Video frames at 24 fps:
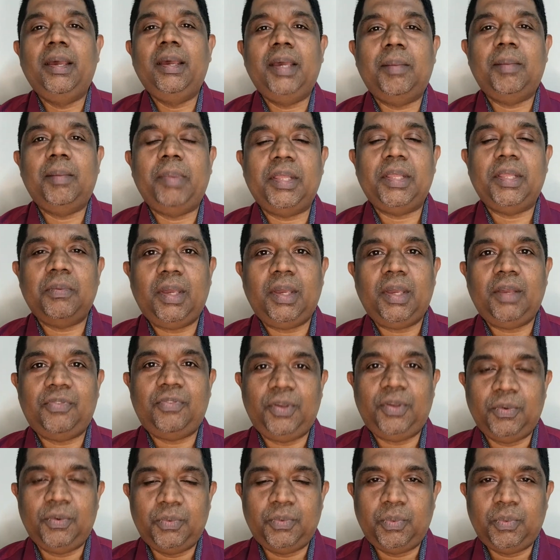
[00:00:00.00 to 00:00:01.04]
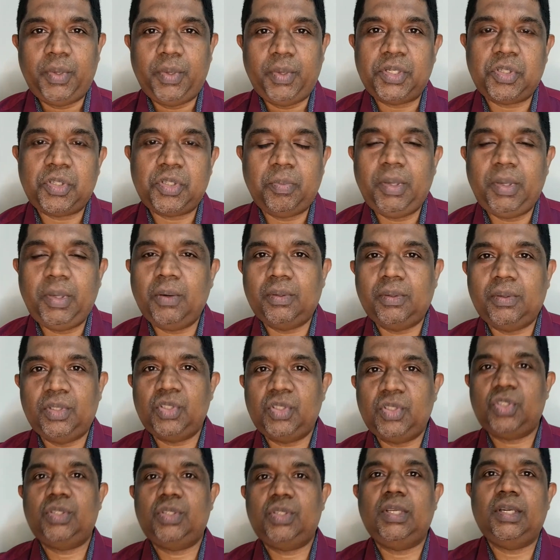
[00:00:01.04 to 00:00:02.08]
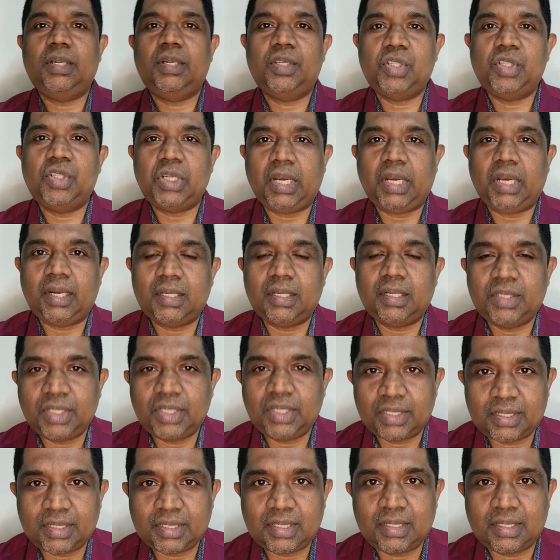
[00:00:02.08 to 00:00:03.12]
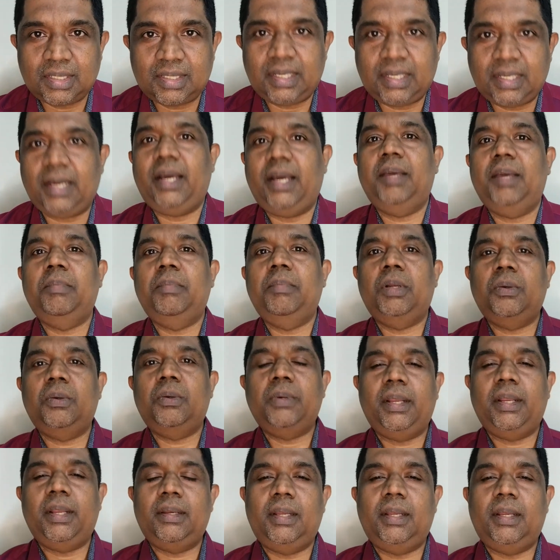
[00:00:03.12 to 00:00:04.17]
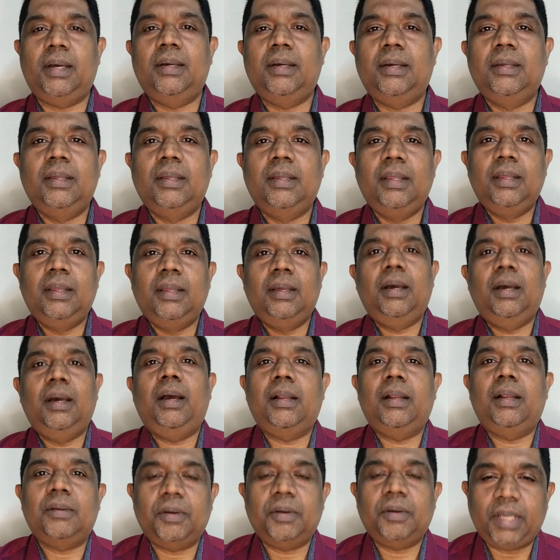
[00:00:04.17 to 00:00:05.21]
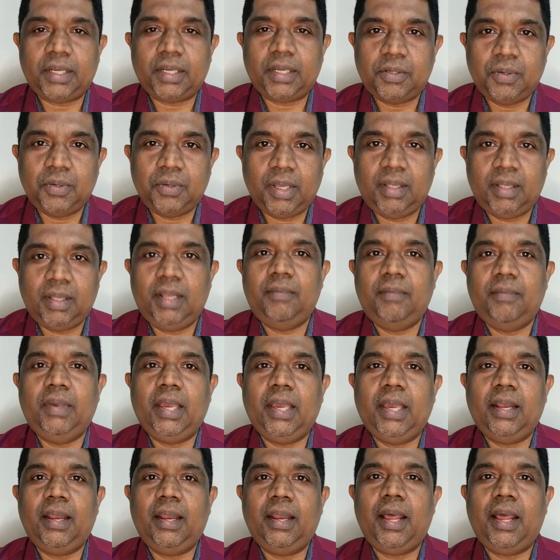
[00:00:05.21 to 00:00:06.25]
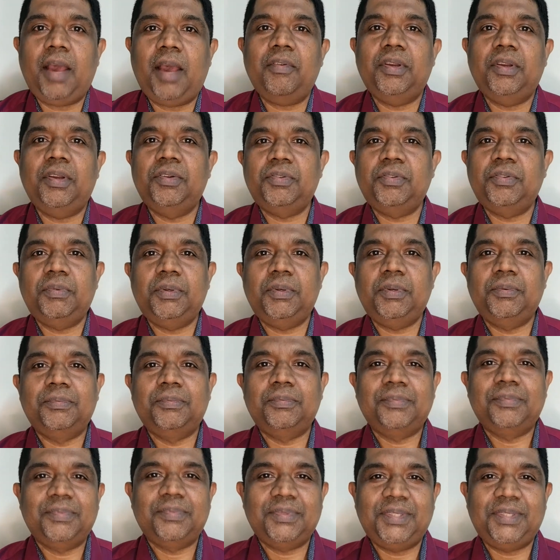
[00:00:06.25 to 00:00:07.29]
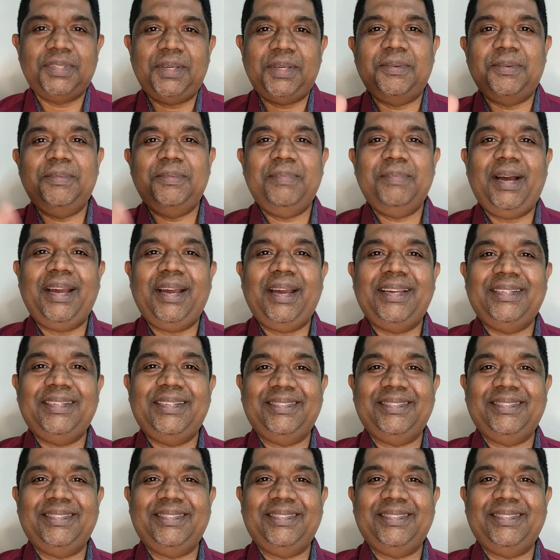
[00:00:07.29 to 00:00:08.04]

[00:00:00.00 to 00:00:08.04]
And by the way, if you wish to be on this channel, just say hi below, and I'll contact you, and then we can have an interview. See you. Bye.